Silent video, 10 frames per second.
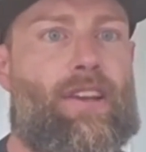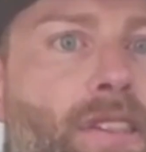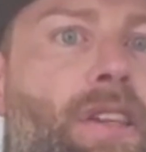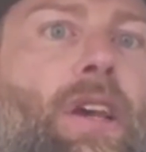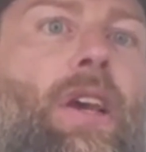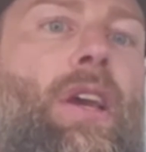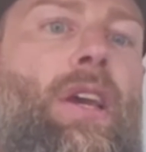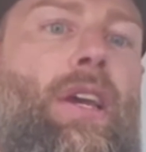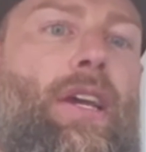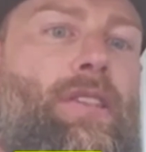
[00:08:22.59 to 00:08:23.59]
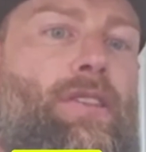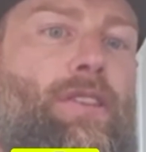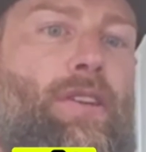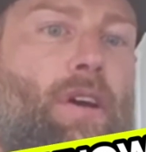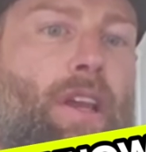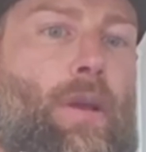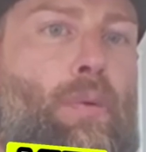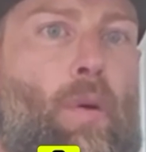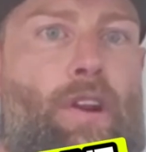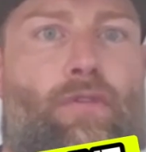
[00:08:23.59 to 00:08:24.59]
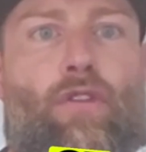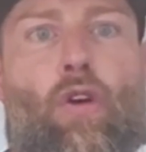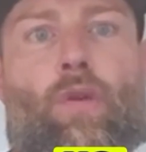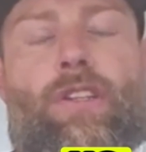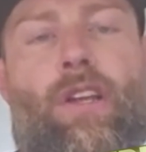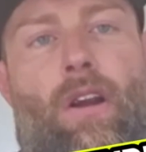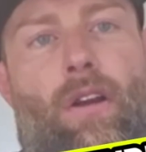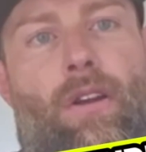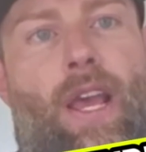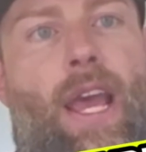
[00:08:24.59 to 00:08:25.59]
It's like a point of no return.